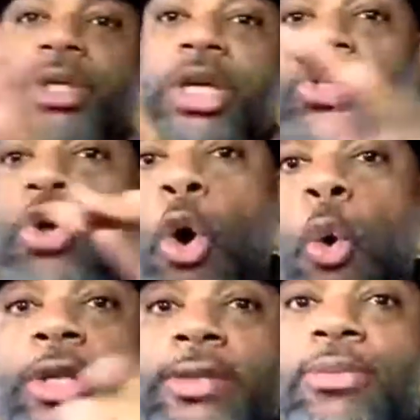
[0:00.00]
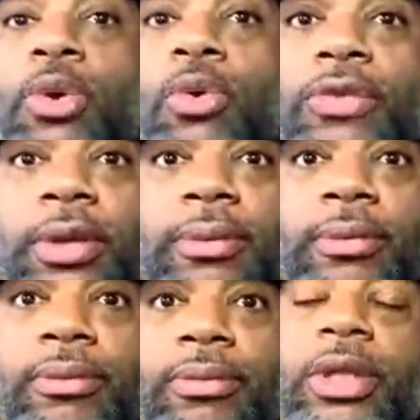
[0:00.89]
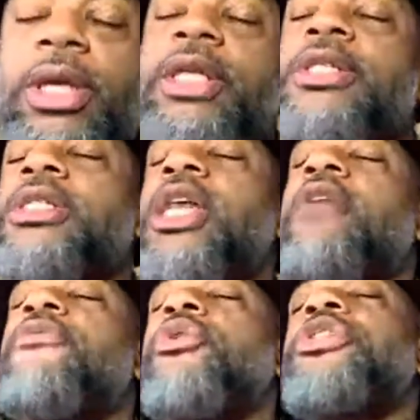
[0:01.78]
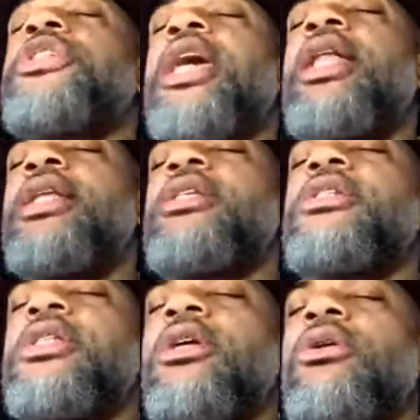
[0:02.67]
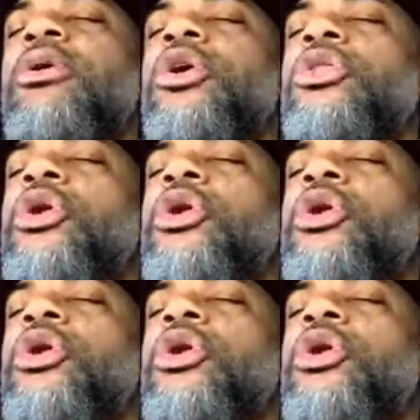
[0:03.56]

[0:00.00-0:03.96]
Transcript: It's always moving. It's never standing still.